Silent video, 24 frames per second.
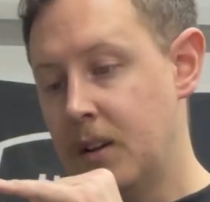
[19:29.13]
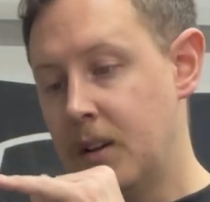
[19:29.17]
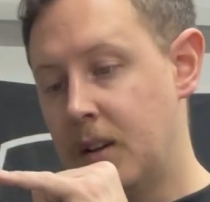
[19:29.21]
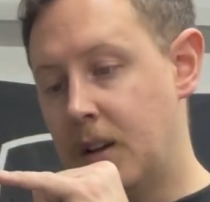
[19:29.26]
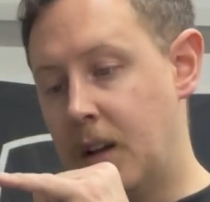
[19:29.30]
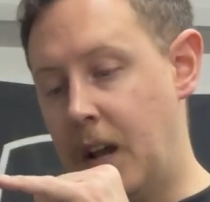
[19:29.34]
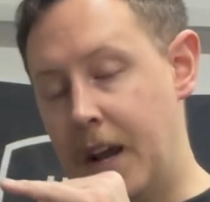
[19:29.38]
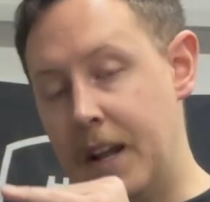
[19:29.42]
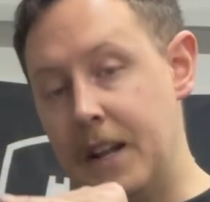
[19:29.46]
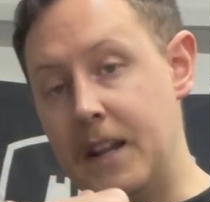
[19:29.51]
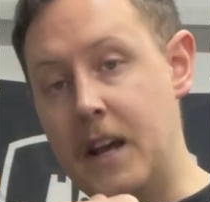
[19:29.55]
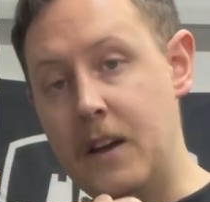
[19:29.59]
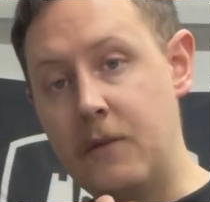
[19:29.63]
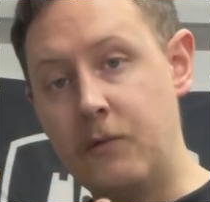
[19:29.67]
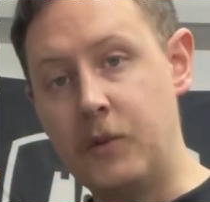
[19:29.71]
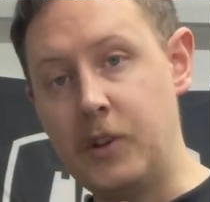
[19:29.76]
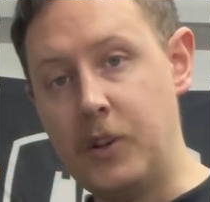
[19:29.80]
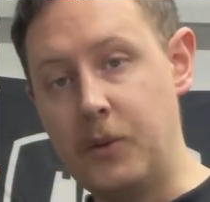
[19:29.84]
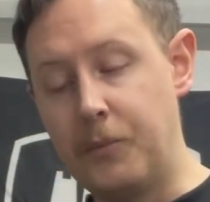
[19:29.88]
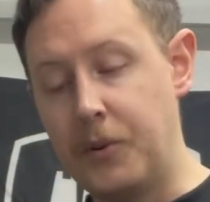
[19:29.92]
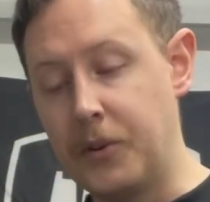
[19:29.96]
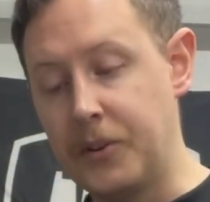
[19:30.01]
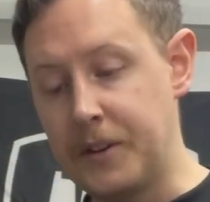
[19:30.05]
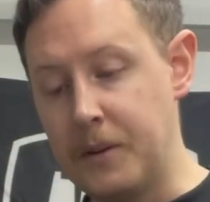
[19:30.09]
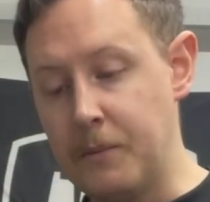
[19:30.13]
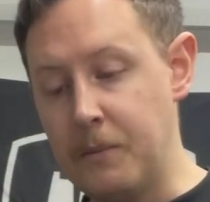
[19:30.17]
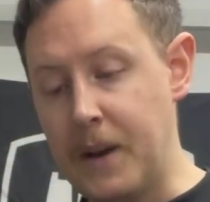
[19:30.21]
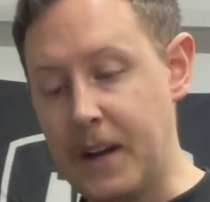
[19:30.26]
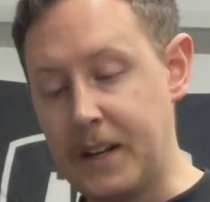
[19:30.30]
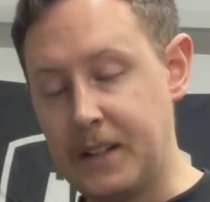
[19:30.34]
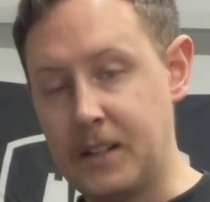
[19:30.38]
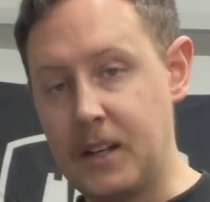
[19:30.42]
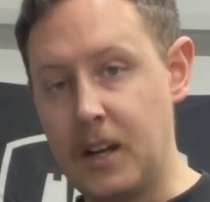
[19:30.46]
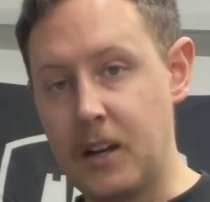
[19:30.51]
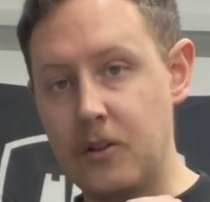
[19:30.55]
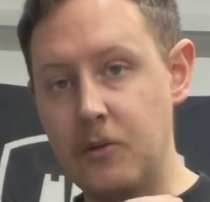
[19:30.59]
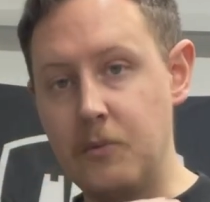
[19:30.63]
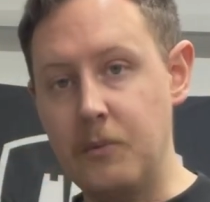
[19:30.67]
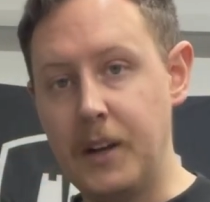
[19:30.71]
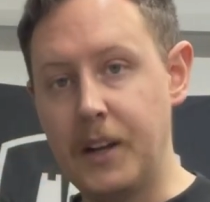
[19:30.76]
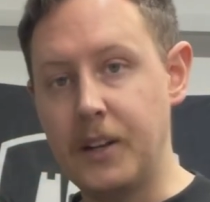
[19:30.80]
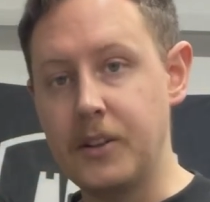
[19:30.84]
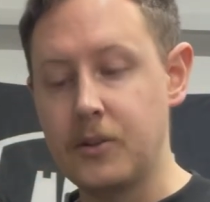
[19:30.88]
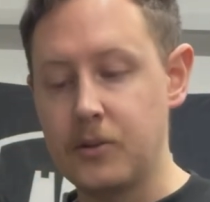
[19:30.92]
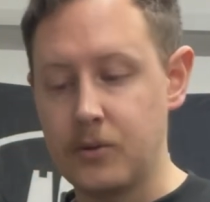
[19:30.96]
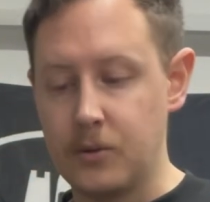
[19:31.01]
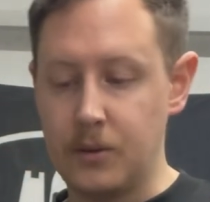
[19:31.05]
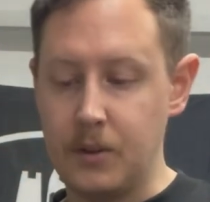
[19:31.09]
And then when you put them back together, make
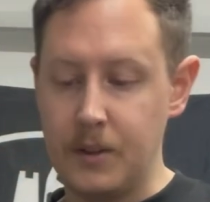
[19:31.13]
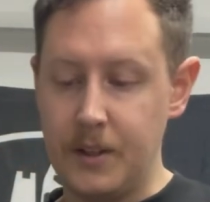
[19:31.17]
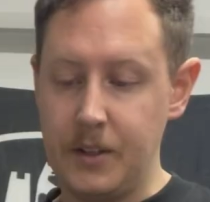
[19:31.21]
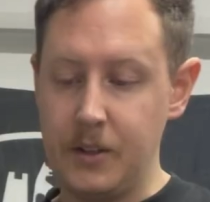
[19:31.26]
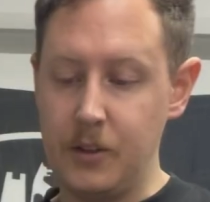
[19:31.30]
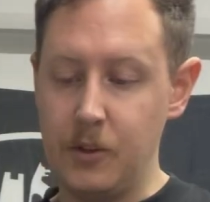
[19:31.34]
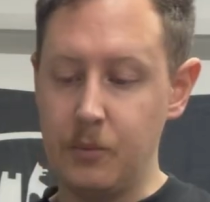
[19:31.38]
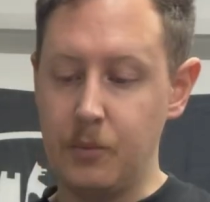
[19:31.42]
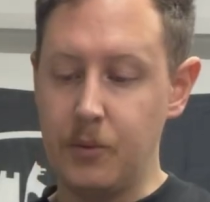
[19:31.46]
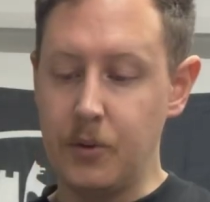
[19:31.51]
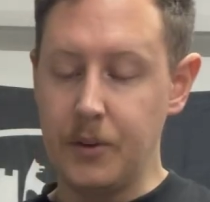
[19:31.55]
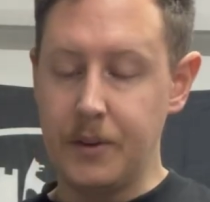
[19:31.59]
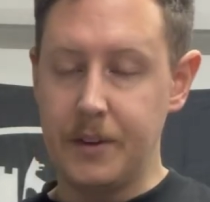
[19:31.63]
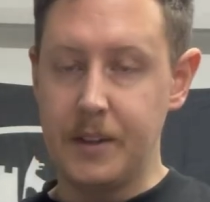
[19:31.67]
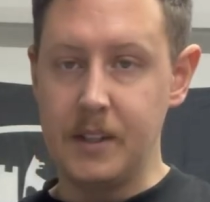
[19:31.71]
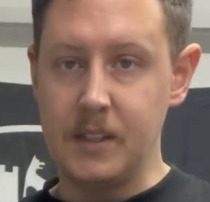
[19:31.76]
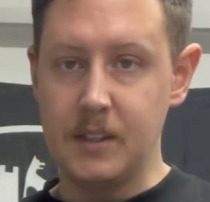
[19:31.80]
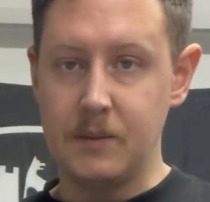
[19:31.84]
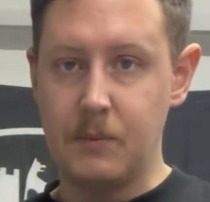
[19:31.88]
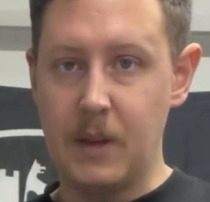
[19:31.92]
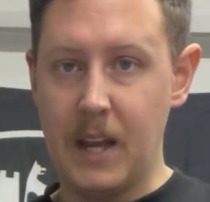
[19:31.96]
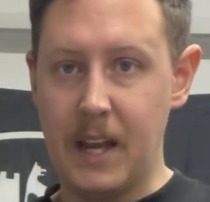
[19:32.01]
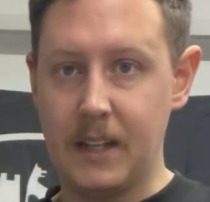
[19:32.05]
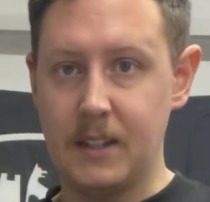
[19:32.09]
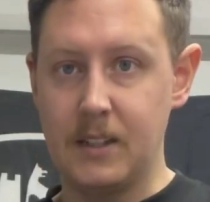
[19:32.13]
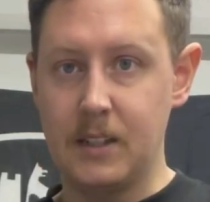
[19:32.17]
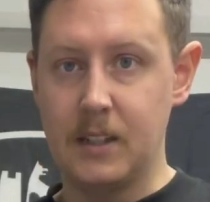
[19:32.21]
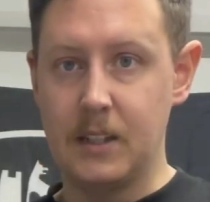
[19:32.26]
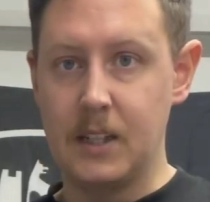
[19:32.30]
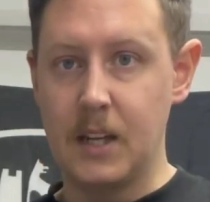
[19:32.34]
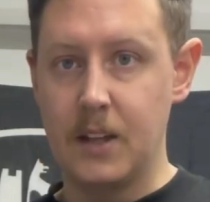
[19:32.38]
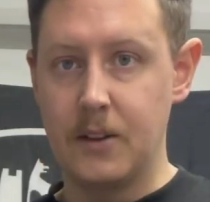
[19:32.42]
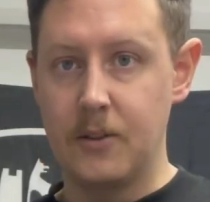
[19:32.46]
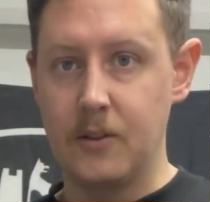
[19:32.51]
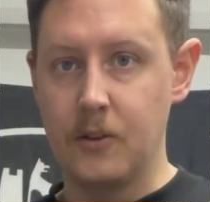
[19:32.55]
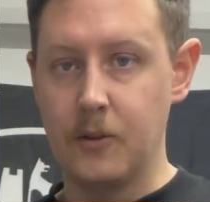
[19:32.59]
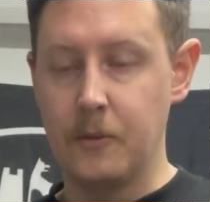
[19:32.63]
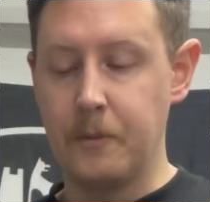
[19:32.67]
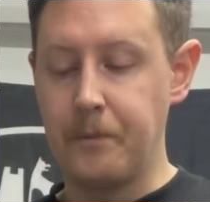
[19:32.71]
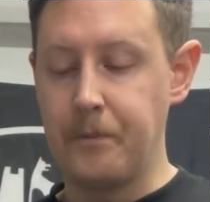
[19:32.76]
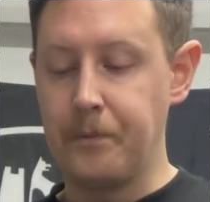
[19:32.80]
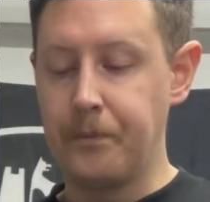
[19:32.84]
sure that you put these back together